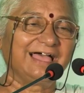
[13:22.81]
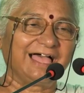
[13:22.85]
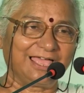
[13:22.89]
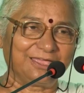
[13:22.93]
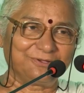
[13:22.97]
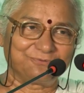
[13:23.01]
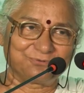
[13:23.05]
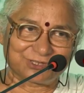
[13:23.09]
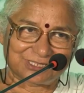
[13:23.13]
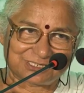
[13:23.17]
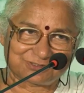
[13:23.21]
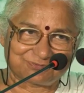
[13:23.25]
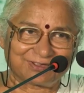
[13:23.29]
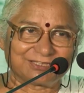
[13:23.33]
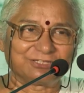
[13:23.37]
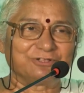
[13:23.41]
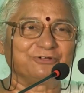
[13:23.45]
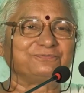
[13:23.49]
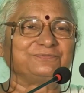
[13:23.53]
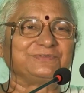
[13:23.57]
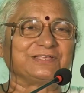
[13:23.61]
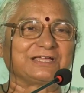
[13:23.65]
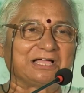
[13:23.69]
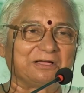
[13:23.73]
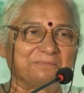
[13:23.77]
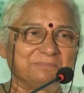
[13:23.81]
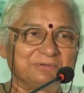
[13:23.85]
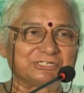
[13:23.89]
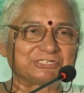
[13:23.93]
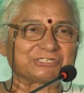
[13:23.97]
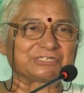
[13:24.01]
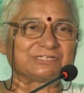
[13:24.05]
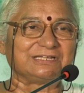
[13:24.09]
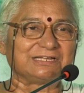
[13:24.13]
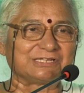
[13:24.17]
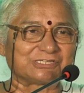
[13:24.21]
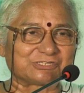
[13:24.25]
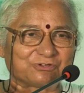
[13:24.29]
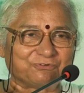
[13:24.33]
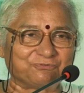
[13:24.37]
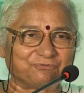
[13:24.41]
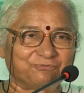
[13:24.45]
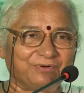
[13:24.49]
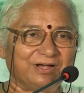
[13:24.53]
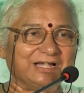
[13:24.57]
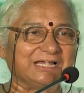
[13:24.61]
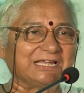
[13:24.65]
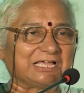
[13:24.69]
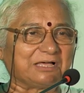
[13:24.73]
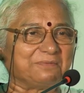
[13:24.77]
I was one of the commissioners
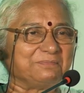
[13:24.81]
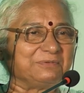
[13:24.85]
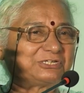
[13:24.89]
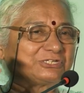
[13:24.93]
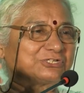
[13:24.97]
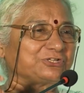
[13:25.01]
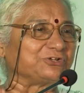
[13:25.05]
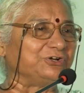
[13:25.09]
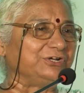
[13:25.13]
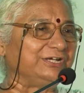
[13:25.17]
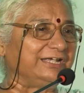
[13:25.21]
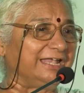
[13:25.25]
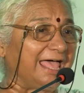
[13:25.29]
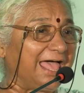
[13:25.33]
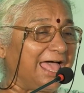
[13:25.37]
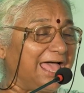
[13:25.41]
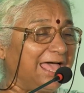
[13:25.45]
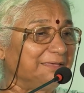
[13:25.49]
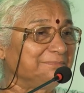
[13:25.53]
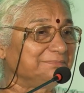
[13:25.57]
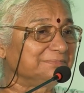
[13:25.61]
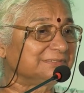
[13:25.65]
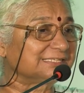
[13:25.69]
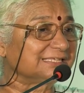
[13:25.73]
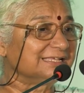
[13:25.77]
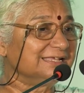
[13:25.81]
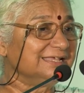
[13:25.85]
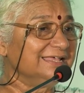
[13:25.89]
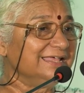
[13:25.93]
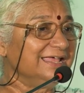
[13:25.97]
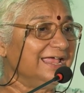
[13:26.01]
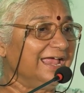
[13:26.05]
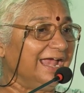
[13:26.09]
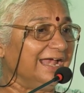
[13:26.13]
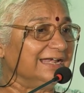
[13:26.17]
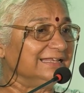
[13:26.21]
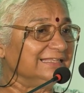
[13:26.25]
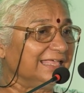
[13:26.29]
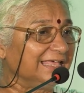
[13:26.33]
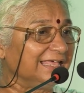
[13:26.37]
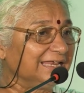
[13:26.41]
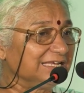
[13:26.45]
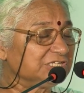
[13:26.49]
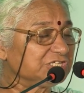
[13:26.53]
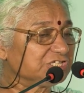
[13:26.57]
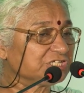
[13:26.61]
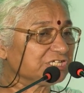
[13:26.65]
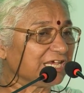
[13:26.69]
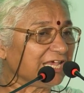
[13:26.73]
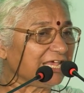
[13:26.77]
of World Commission on Dams, and
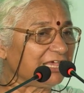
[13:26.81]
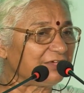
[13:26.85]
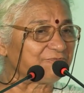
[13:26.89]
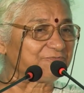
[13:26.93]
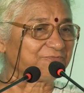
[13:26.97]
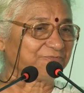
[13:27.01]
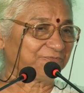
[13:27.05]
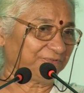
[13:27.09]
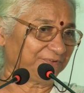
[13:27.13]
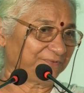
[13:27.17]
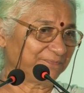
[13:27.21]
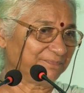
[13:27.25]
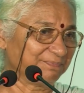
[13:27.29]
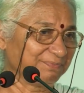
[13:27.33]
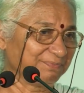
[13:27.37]
their chief